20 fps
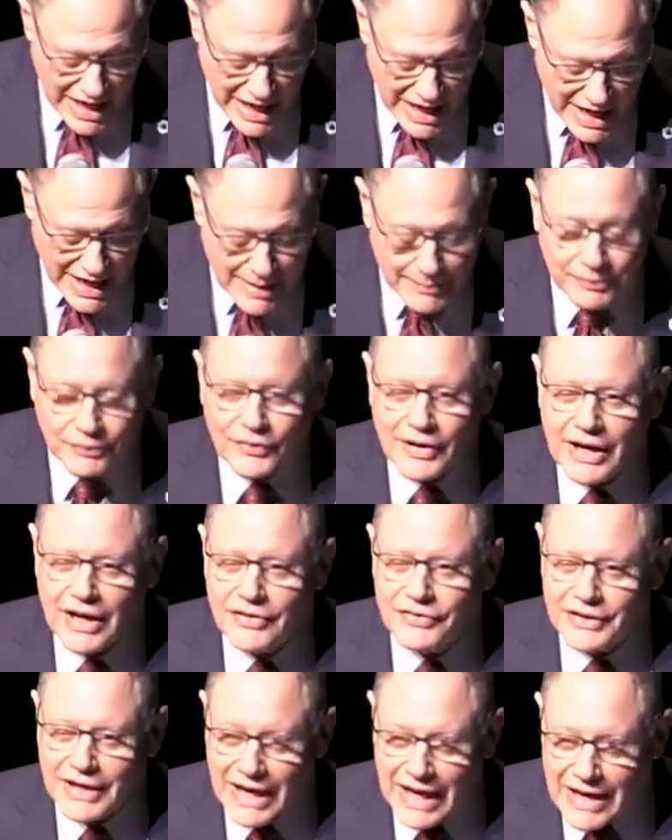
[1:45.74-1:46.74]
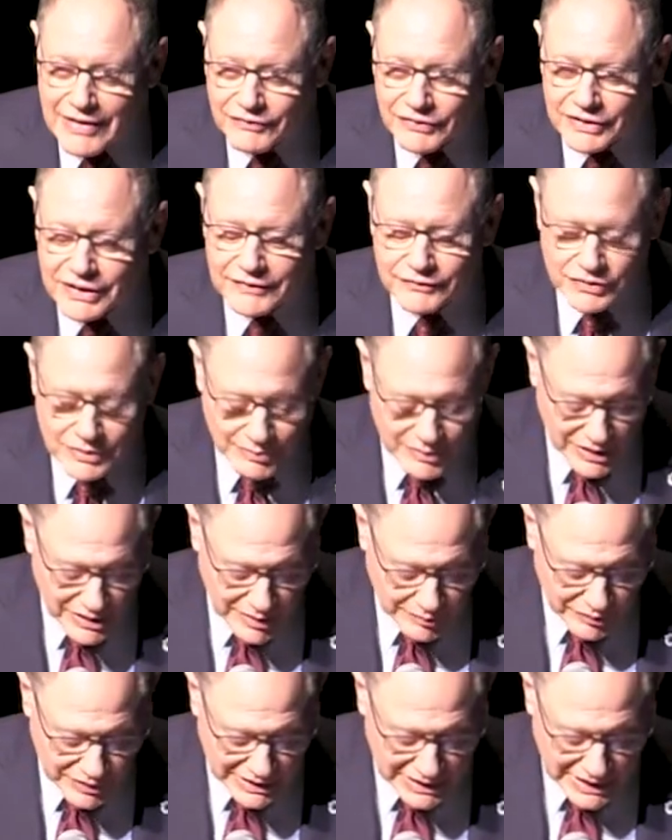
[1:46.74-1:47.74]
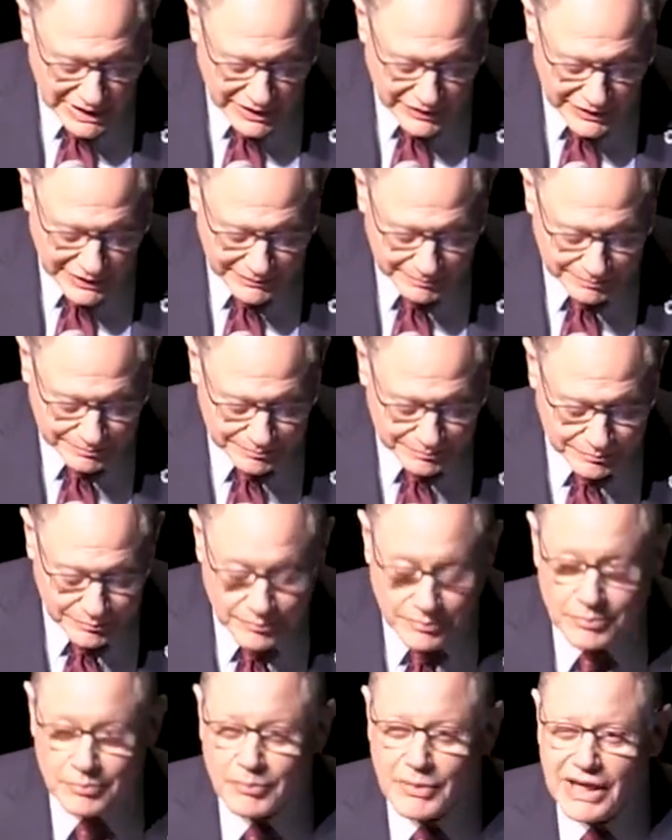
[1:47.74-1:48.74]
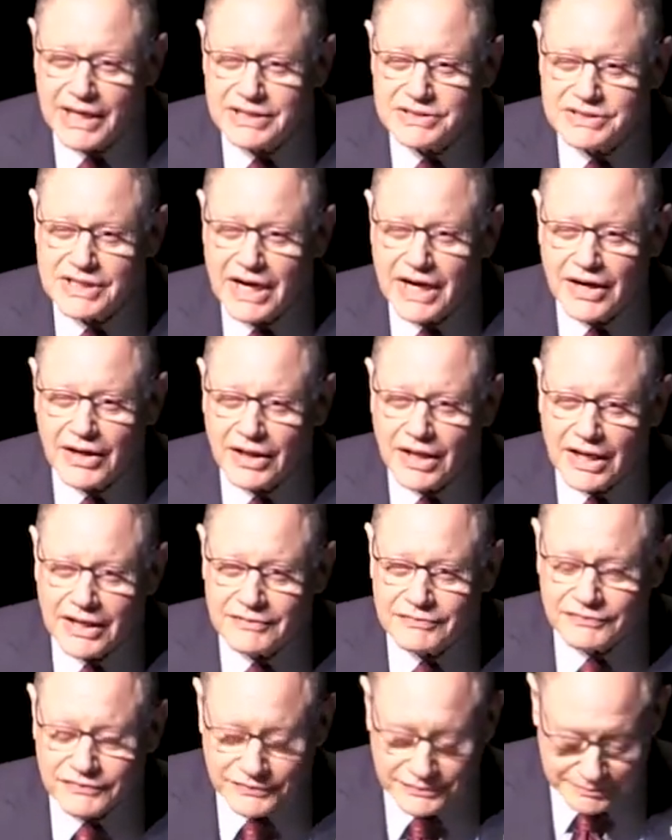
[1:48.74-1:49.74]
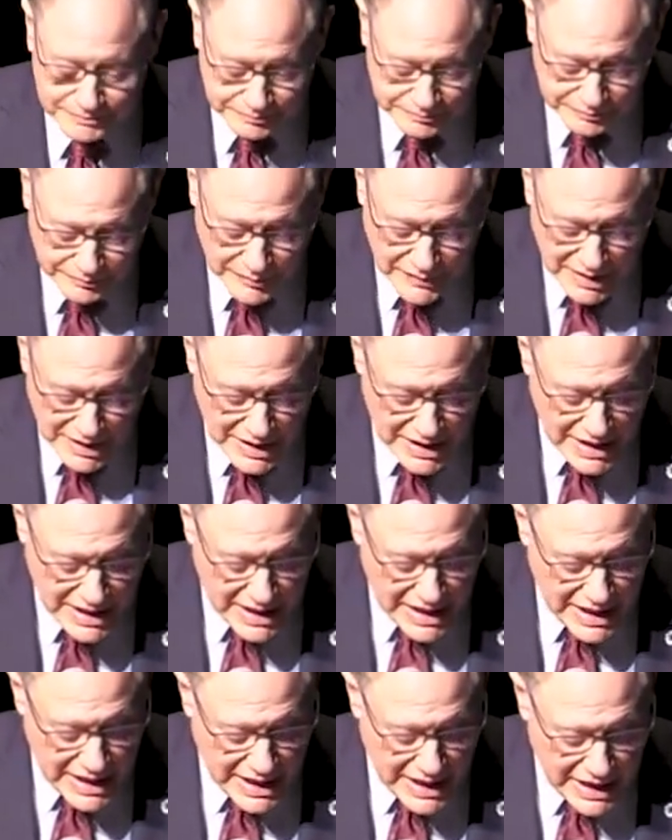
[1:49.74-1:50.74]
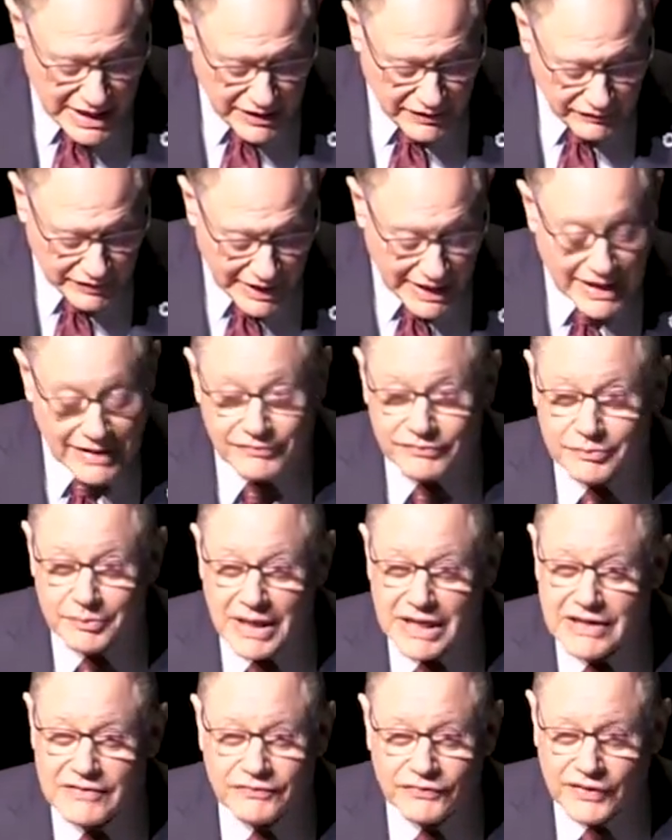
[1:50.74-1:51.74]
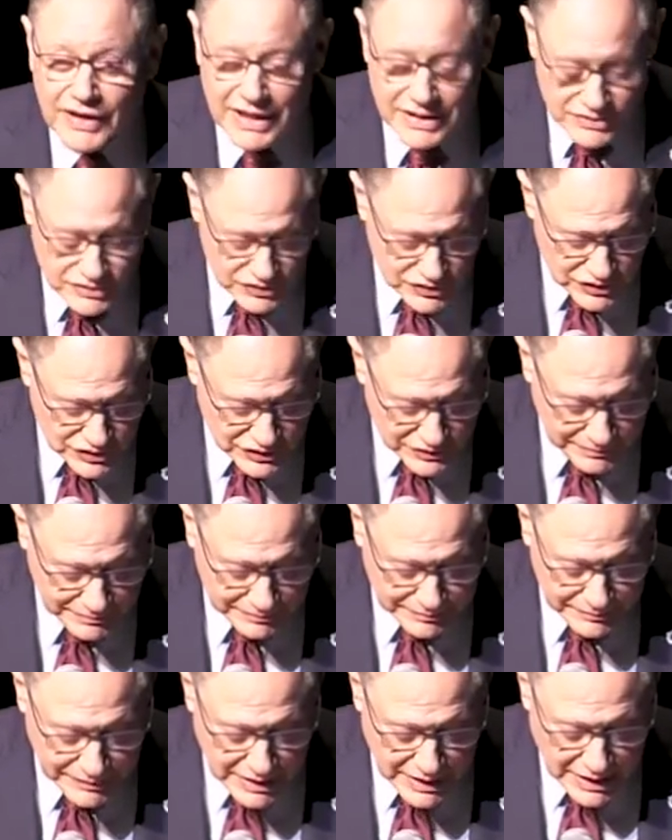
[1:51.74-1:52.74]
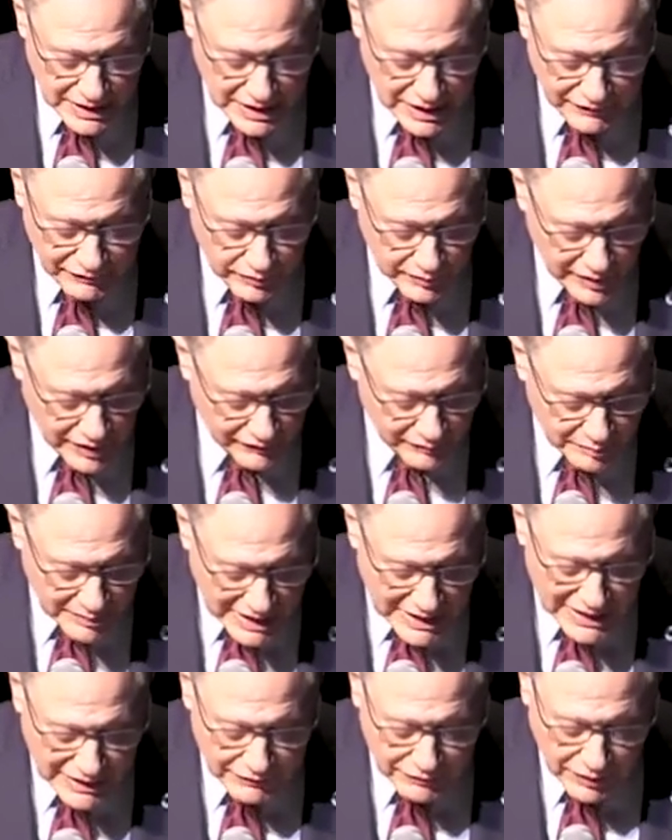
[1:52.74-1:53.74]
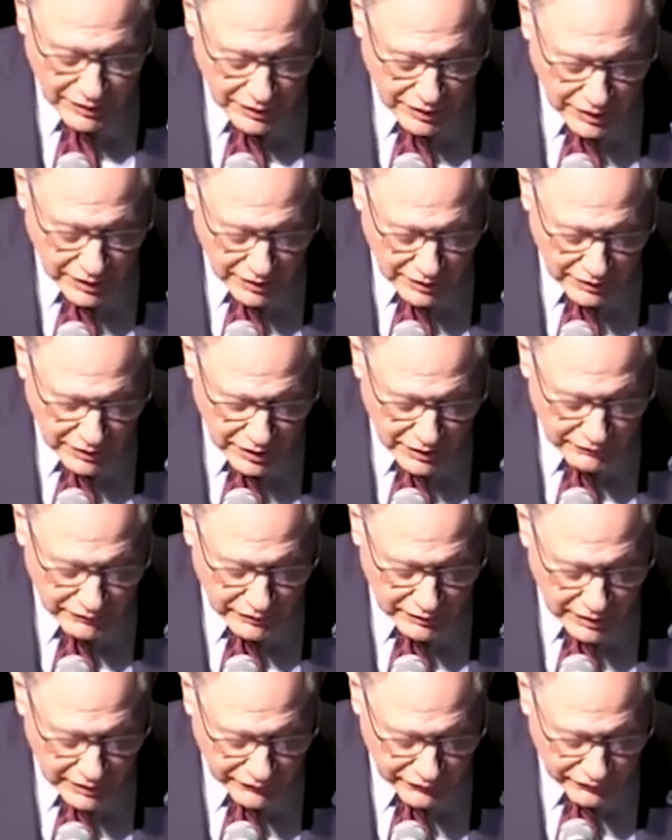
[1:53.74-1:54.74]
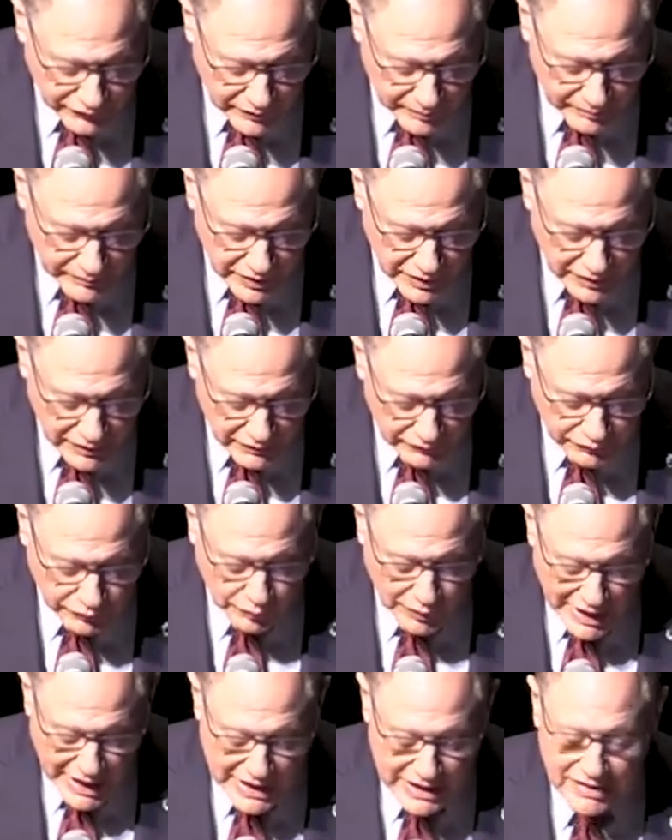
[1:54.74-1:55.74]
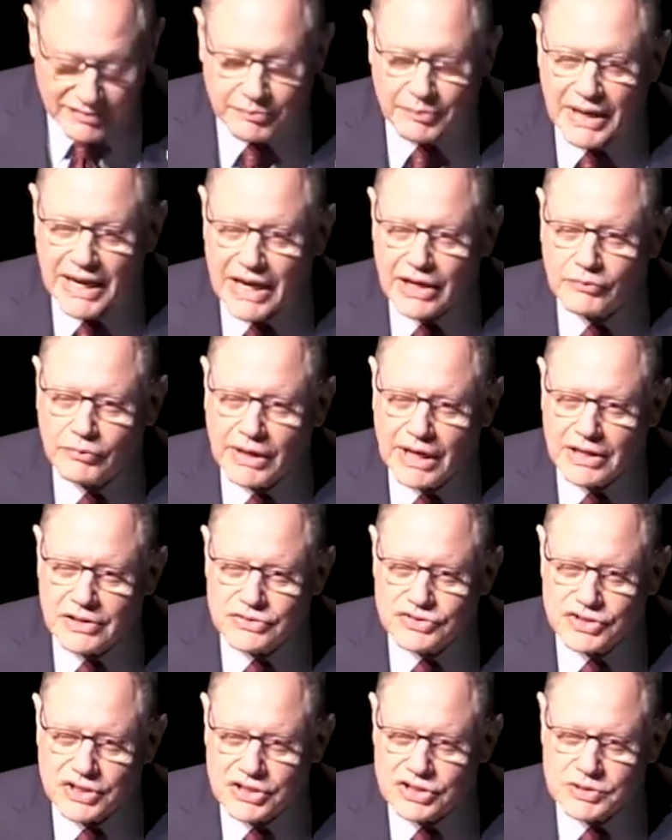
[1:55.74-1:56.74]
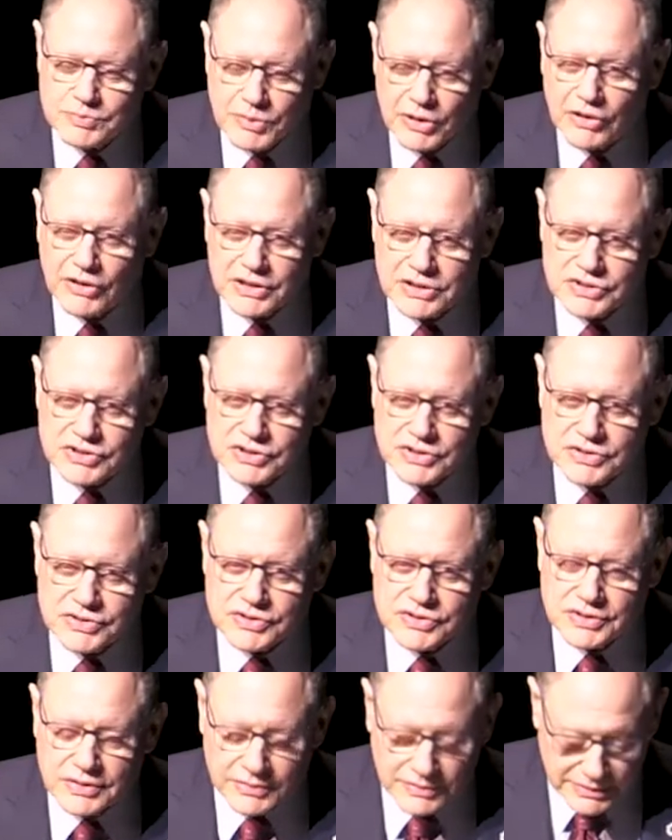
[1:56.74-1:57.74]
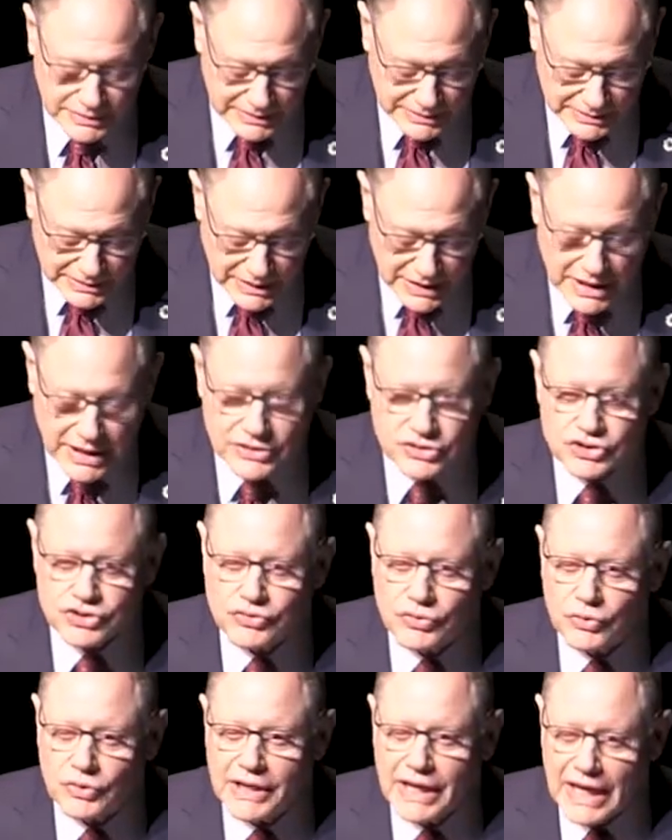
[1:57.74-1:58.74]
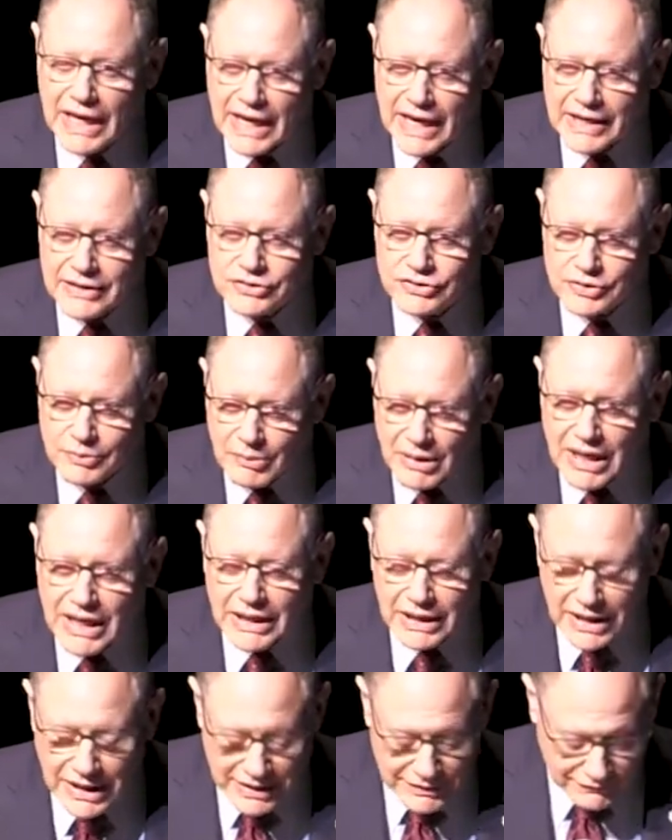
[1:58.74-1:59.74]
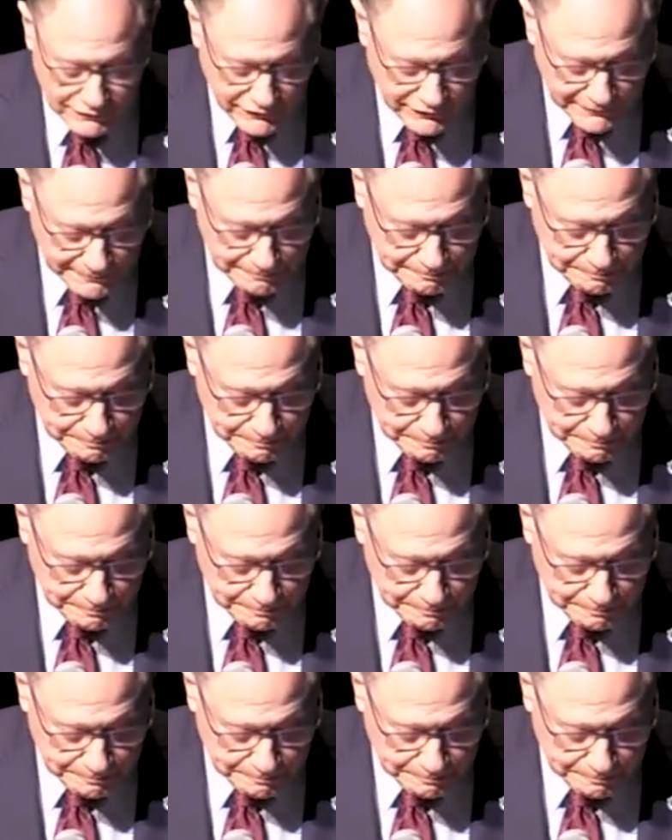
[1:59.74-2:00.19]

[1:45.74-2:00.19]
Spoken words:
I am proud that I have lived in Montgomery County my entire life and have had many friends from a variety of backgrounds and experiences. It's truly added to my life.